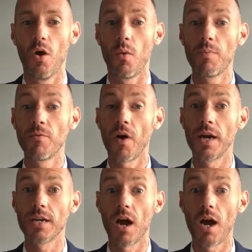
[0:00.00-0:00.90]
We
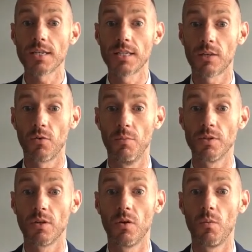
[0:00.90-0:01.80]
provide our Sixth
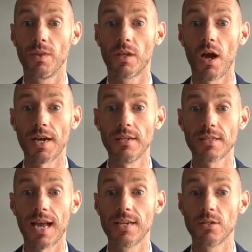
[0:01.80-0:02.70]
Formers with guidance
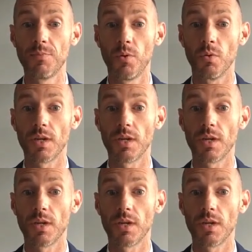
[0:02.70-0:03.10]
and support